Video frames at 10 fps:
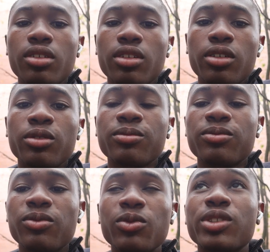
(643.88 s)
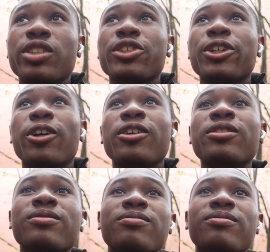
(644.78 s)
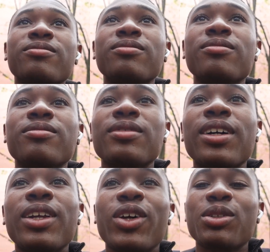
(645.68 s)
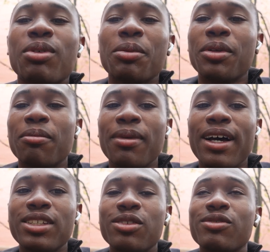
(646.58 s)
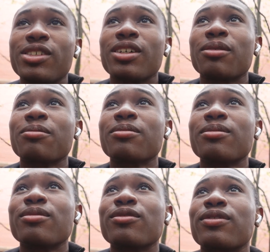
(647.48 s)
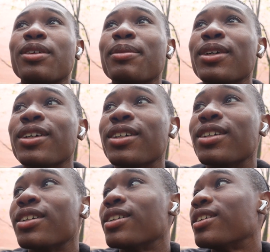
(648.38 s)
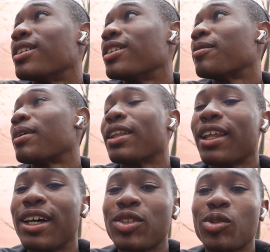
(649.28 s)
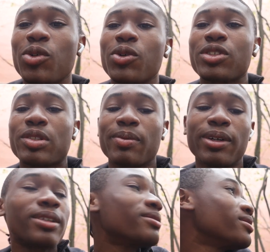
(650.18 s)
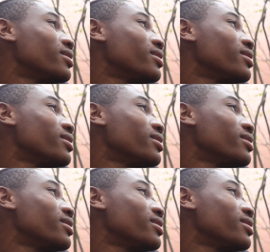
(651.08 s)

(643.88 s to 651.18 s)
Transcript: Yo, what's good, y'all? I know it's probably a massive jump from my last recording spot,